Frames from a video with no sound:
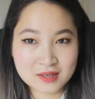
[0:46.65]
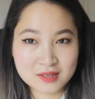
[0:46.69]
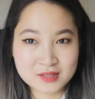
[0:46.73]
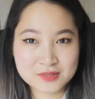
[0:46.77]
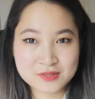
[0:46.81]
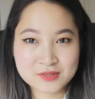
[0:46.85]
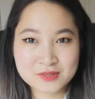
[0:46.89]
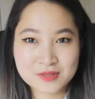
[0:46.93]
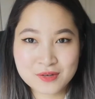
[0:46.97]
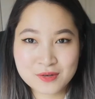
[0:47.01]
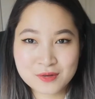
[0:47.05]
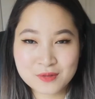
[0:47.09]

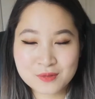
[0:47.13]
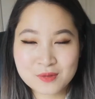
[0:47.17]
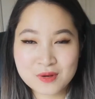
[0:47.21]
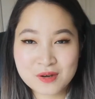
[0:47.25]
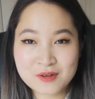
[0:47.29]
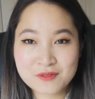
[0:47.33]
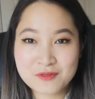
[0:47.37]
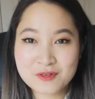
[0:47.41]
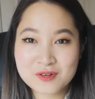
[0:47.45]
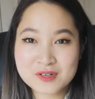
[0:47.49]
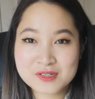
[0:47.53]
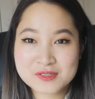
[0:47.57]
So
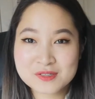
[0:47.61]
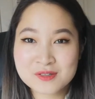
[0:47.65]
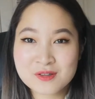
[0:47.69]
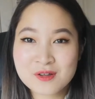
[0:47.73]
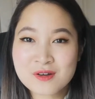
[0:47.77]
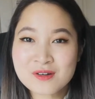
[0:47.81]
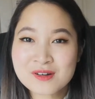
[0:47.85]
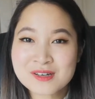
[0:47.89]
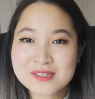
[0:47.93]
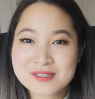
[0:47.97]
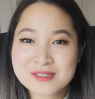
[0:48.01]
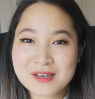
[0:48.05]
for as
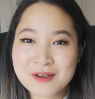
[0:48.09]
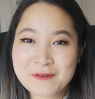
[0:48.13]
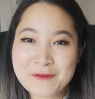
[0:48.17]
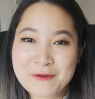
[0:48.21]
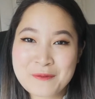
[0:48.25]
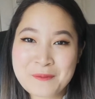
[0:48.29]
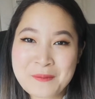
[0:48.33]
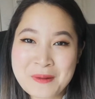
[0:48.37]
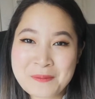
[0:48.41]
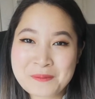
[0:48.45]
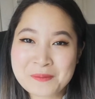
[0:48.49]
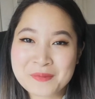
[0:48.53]
long as I
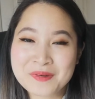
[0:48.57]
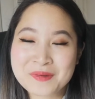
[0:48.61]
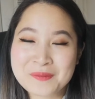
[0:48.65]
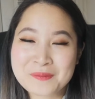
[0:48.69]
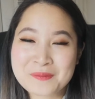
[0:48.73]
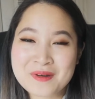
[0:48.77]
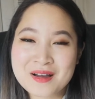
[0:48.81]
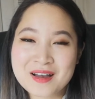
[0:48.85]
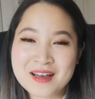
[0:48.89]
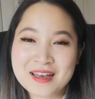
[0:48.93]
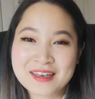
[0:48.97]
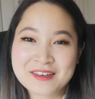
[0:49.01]
remember,
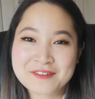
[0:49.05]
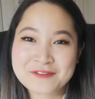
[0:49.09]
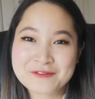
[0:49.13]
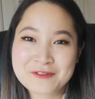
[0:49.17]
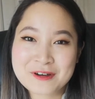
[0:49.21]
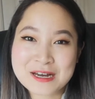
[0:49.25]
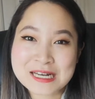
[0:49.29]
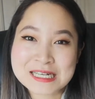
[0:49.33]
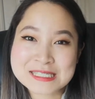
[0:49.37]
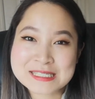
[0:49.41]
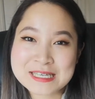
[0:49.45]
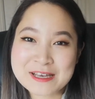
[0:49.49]
my
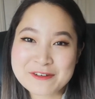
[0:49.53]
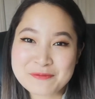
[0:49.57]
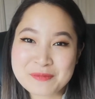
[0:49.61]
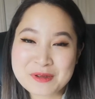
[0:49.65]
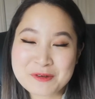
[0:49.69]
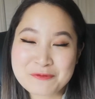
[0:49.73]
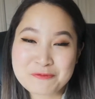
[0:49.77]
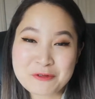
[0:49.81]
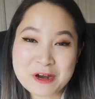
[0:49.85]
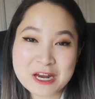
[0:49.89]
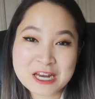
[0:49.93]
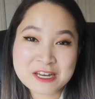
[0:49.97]
friends have
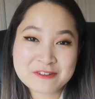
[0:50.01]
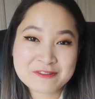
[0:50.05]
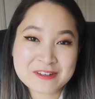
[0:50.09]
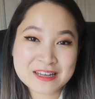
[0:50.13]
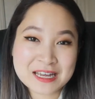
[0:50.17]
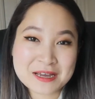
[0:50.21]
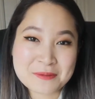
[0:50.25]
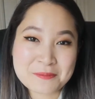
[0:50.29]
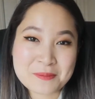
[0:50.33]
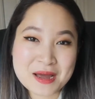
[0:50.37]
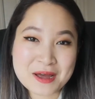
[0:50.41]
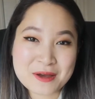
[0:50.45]
been
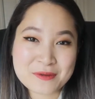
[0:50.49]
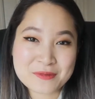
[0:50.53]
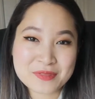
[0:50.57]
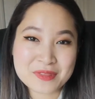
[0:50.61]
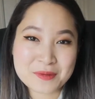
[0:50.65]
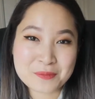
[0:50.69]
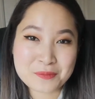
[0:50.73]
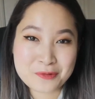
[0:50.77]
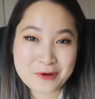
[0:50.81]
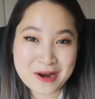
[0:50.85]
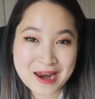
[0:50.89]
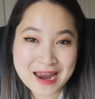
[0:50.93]
raving about the
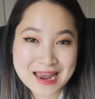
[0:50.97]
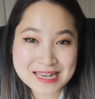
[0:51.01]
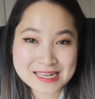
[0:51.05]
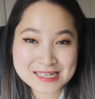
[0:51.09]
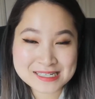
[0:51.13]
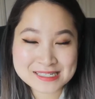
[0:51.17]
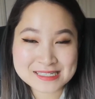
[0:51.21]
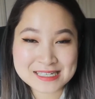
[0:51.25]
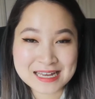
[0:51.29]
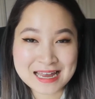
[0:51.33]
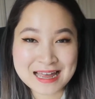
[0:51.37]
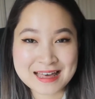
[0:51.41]

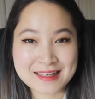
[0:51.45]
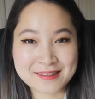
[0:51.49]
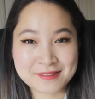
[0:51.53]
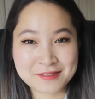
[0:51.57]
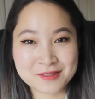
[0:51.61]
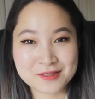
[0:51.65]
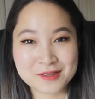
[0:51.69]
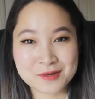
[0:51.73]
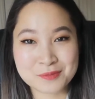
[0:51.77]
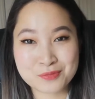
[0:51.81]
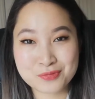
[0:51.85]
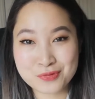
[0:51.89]
brand
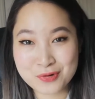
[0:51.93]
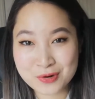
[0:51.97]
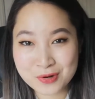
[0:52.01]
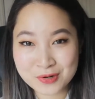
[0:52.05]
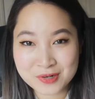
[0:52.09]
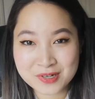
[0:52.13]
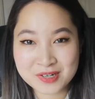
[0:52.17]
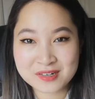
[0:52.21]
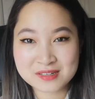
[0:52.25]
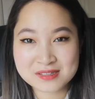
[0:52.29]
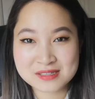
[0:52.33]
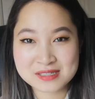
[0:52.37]
and the
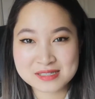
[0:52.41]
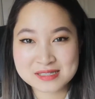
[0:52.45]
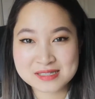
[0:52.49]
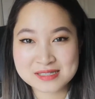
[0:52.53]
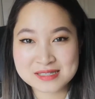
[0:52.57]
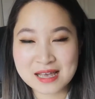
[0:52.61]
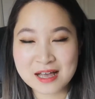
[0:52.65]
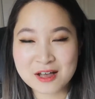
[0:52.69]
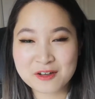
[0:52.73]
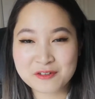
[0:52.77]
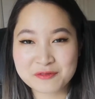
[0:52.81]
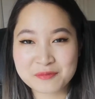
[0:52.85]
products
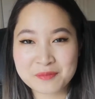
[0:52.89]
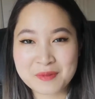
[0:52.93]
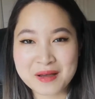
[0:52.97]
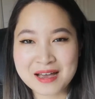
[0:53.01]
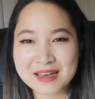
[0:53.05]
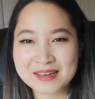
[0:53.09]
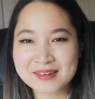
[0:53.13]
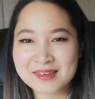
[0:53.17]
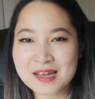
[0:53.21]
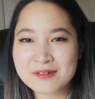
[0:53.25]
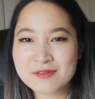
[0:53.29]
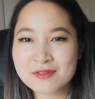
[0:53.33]
itself, but
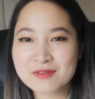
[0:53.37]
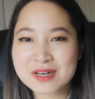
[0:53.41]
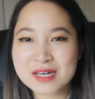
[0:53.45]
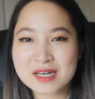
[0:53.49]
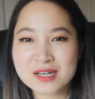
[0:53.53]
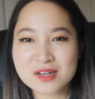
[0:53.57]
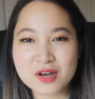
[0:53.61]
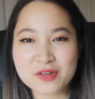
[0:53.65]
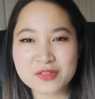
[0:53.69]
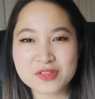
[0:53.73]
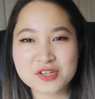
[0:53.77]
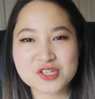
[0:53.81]
I never really
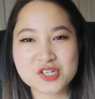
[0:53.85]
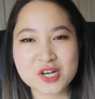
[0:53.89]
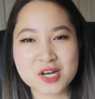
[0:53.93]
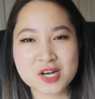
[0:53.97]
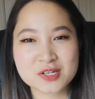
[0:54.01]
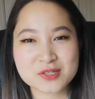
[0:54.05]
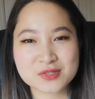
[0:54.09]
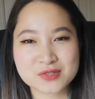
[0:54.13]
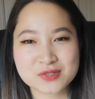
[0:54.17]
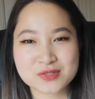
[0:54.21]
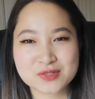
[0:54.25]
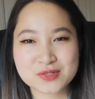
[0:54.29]
got the
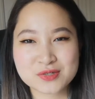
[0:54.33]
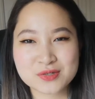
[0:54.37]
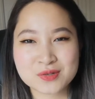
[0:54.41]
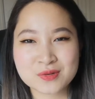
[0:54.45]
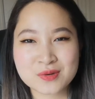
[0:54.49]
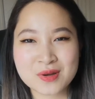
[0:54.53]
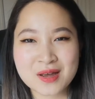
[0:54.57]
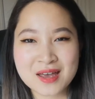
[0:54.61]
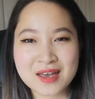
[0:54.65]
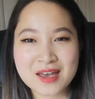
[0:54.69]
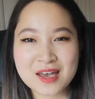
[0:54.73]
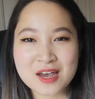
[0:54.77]
chance to
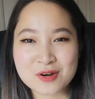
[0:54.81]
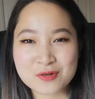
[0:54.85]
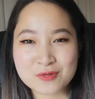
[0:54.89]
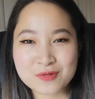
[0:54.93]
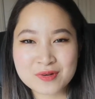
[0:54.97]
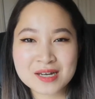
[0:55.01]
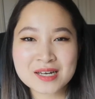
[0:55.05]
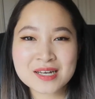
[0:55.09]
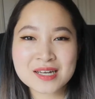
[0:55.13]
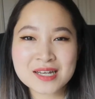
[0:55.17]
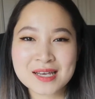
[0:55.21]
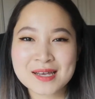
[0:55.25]

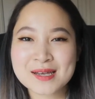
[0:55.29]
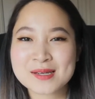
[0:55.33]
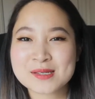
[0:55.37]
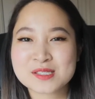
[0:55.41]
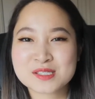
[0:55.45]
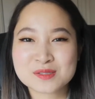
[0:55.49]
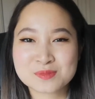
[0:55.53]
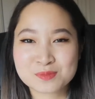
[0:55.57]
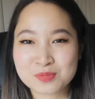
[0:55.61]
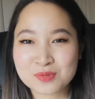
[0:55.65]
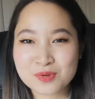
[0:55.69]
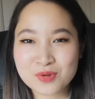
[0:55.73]
really
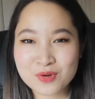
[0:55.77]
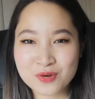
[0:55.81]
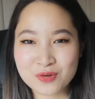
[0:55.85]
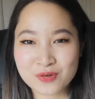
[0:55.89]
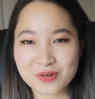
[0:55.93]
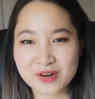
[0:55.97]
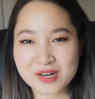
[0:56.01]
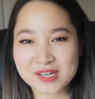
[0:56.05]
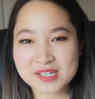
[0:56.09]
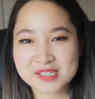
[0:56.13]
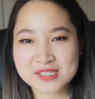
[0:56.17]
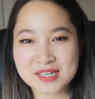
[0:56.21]
explore
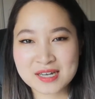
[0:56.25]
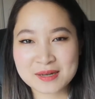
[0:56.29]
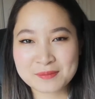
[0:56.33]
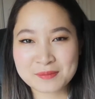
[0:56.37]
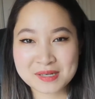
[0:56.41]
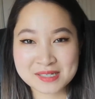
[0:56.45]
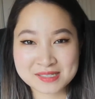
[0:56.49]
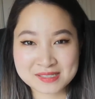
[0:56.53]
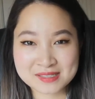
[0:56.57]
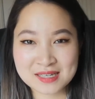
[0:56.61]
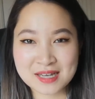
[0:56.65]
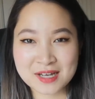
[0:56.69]
it
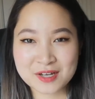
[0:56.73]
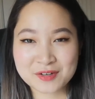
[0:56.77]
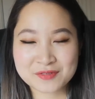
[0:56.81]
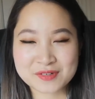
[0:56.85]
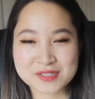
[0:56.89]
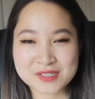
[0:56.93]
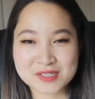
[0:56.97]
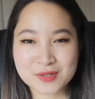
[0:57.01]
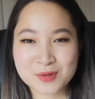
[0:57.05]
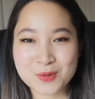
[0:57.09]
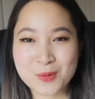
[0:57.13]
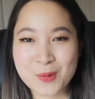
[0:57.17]
myself
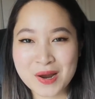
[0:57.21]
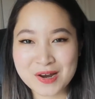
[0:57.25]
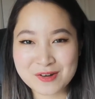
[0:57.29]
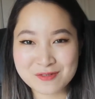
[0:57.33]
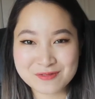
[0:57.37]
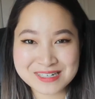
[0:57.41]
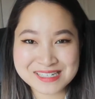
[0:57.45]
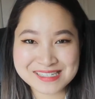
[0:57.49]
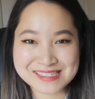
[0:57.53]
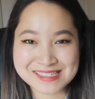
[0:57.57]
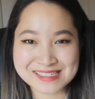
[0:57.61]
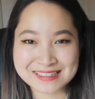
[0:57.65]
until quite
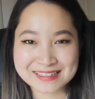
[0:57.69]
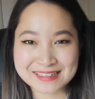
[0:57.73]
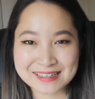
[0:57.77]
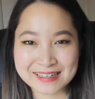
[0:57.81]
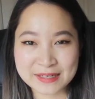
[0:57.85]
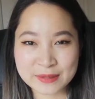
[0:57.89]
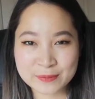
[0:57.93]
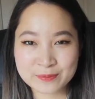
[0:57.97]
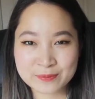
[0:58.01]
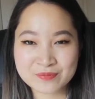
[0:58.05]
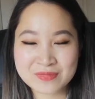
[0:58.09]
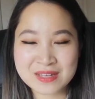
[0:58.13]

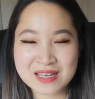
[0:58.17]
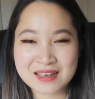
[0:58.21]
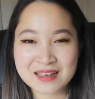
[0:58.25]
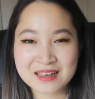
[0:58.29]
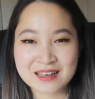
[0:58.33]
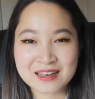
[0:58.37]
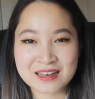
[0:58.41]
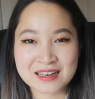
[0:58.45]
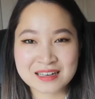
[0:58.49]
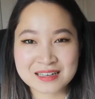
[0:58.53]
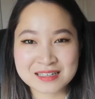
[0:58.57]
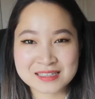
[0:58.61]
recently.
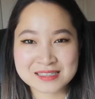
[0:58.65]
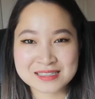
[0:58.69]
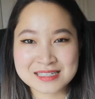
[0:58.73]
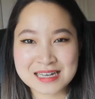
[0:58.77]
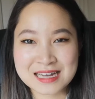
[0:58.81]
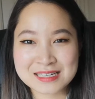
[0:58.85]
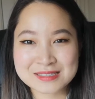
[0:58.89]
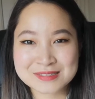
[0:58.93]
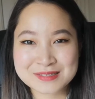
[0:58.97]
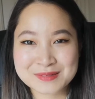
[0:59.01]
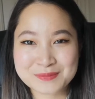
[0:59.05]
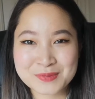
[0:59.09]
And
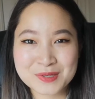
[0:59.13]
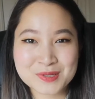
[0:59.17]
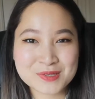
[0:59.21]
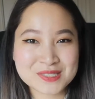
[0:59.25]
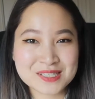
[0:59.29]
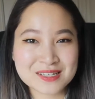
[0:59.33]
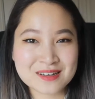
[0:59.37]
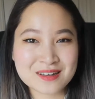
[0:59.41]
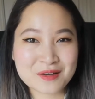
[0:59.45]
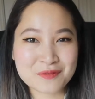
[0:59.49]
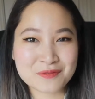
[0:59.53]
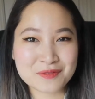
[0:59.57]
as a
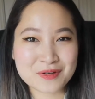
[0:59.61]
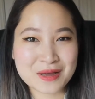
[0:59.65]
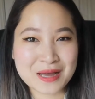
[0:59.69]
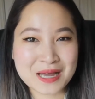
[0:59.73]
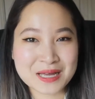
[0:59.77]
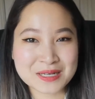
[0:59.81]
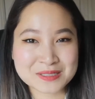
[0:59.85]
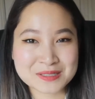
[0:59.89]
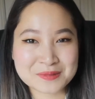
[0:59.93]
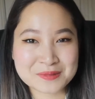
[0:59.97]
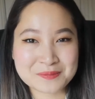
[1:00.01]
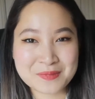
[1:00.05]
beauty lover
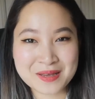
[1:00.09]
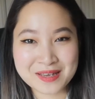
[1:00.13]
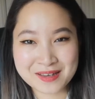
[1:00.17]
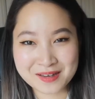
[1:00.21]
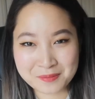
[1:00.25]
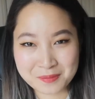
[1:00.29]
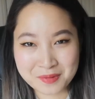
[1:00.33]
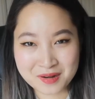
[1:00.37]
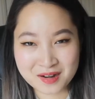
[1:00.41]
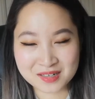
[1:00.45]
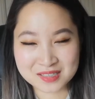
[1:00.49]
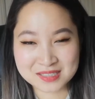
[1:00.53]
and a
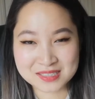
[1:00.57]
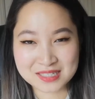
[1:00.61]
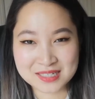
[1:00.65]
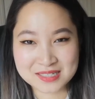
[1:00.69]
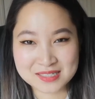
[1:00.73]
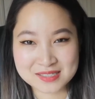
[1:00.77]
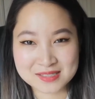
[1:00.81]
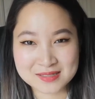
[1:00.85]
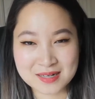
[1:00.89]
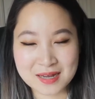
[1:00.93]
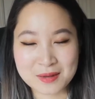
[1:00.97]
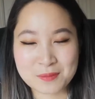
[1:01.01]
makeup
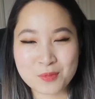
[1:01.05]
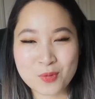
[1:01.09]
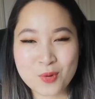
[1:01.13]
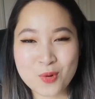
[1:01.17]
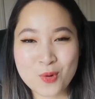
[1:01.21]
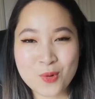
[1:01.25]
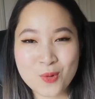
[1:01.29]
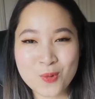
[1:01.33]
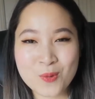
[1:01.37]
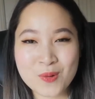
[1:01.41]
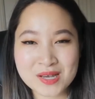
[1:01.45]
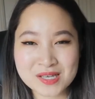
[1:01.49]
artist, I'm
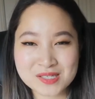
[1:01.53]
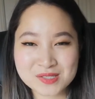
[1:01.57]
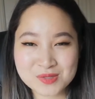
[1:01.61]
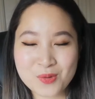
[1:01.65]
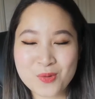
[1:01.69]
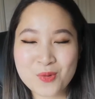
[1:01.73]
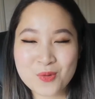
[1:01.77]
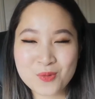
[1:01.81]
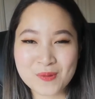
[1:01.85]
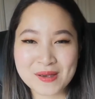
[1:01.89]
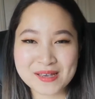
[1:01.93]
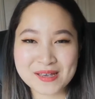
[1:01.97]
always,
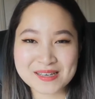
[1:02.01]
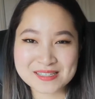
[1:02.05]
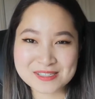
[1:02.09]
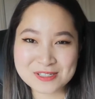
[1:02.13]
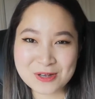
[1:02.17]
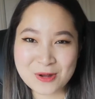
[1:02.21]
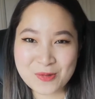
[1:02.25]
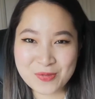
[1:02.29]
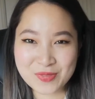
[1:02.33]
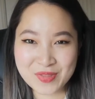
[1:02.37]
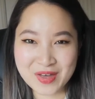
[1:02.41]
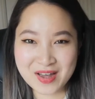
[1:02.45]
always
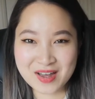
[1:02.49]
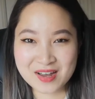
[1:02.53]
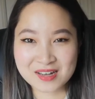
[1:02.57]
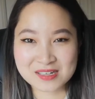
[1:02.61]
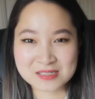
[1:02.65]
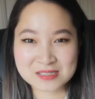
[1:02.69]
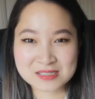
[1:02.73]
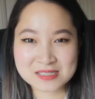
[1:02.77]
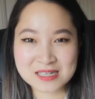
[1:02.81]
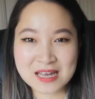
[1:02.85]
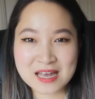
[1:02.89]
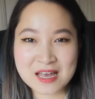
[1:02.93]
on the
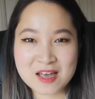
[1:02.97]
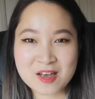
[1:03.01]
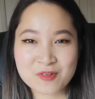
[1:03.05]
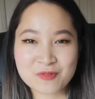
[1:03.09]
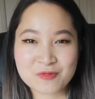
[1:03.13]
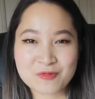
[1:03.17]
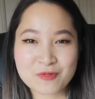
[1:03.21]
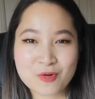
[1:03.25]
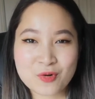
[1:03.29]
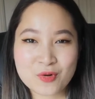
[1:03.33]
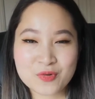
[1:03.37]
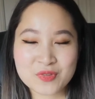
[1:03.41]
hunt
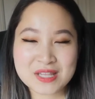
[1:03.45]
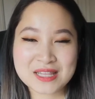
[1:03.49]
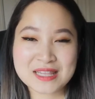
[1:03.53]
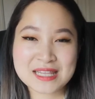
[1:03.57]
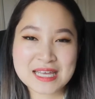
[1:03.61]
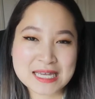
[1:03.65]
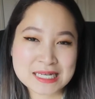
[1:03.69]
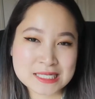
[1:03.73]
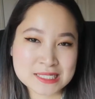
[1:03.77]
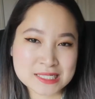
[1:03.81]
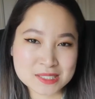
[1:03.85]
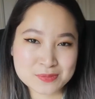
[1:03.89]
for the
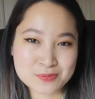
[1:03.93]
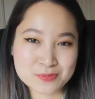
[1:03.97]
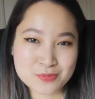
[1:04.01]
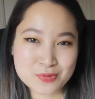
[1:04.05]
latest